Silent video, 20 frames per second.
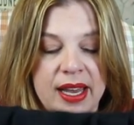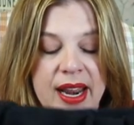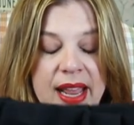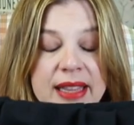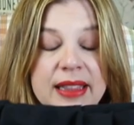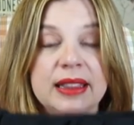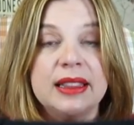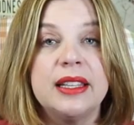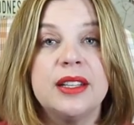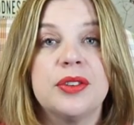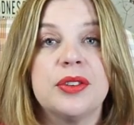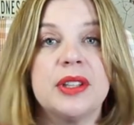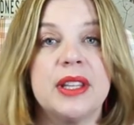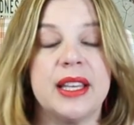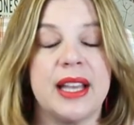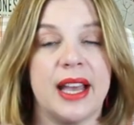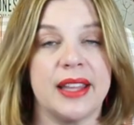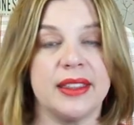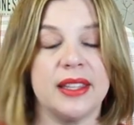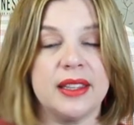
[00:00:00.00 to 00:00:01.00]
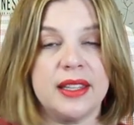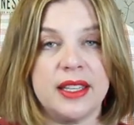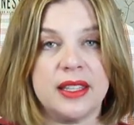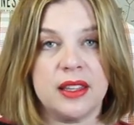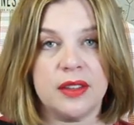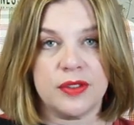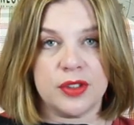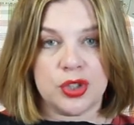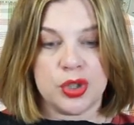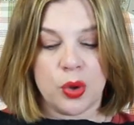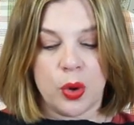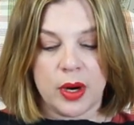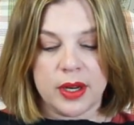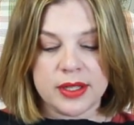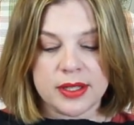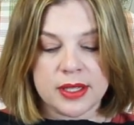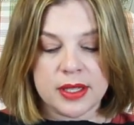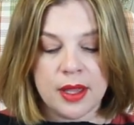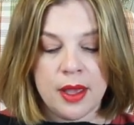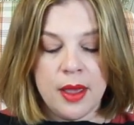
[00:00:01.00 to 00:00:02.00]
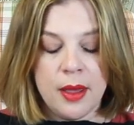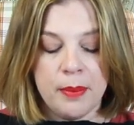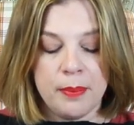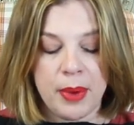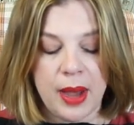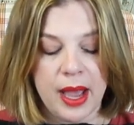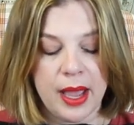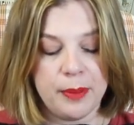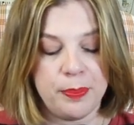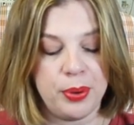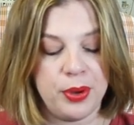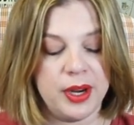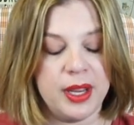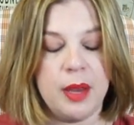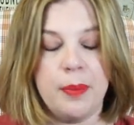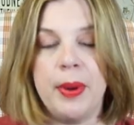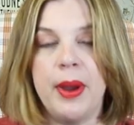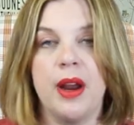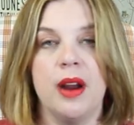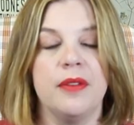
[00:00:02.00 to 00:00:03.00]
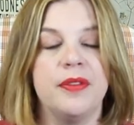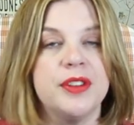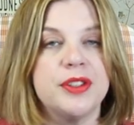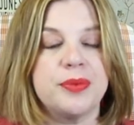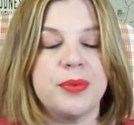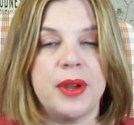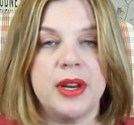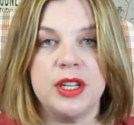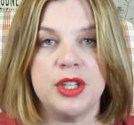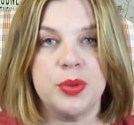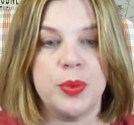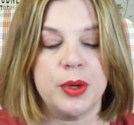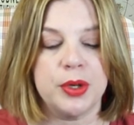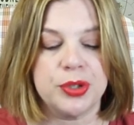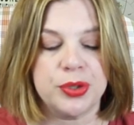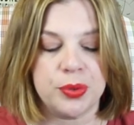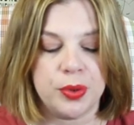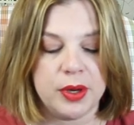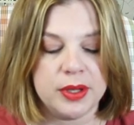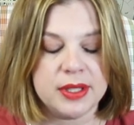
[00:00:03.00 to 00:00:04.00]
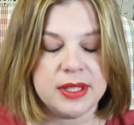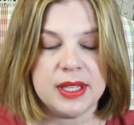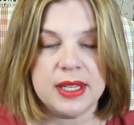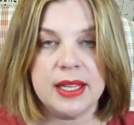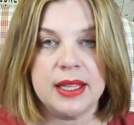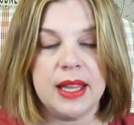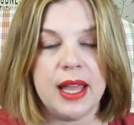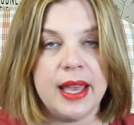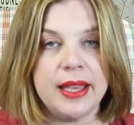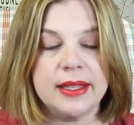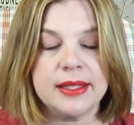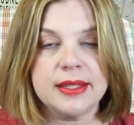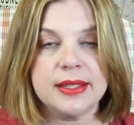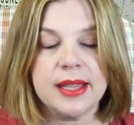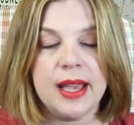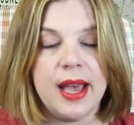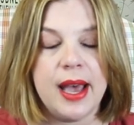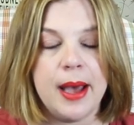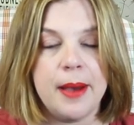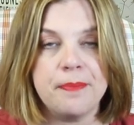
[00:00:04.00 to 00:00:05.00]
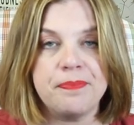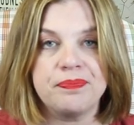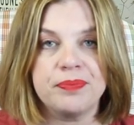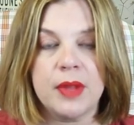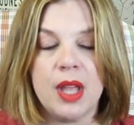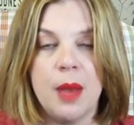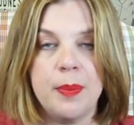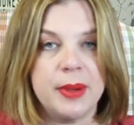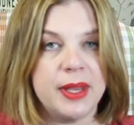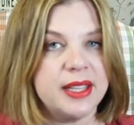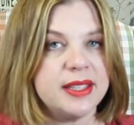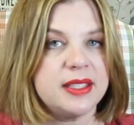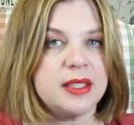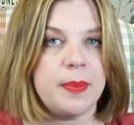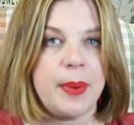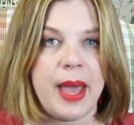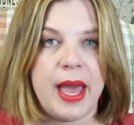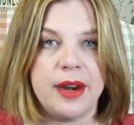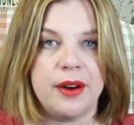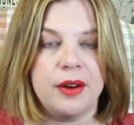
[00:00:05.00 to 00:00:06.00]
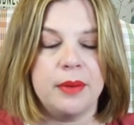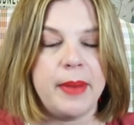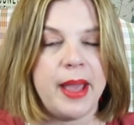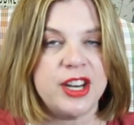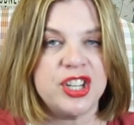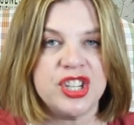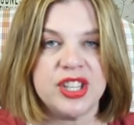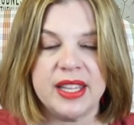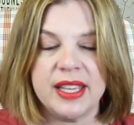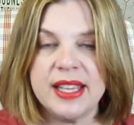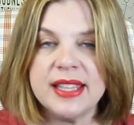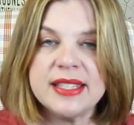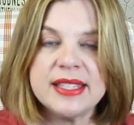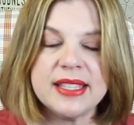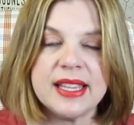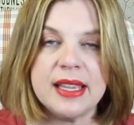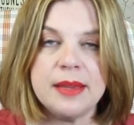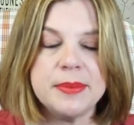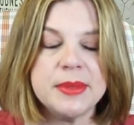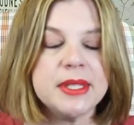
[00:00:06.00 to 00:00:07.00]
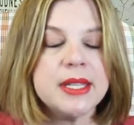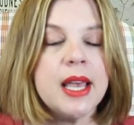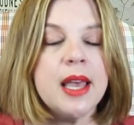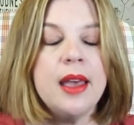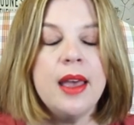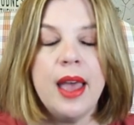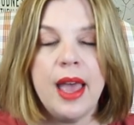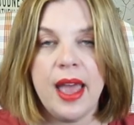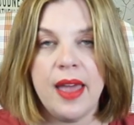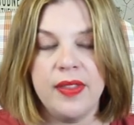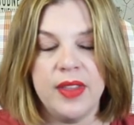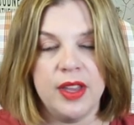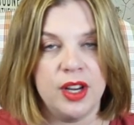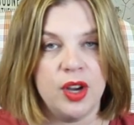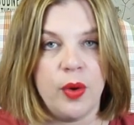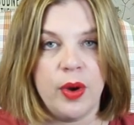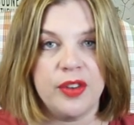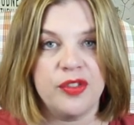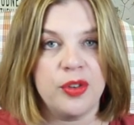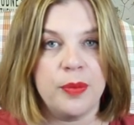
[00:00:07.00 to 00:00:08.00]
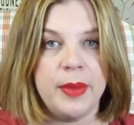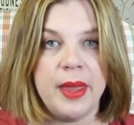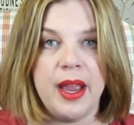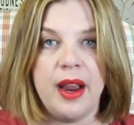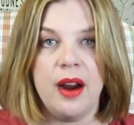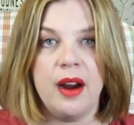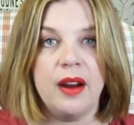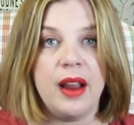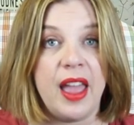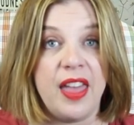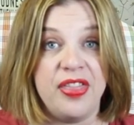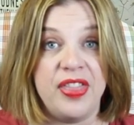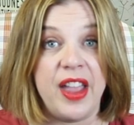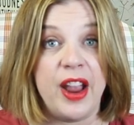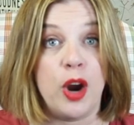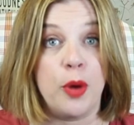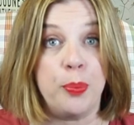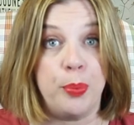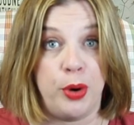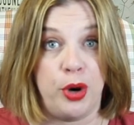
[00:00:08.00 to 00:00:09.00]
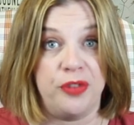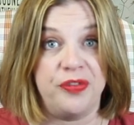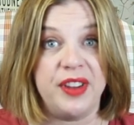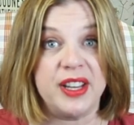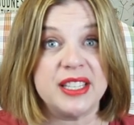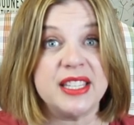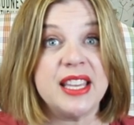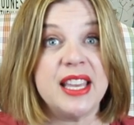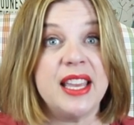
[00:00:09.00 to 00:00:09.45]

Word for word: And I literally got the length of the shorts by putting a pair of his ready-to-wear shorts that he likes um, up against the pattern, matching the inseams, and then going from there, and they are perfect.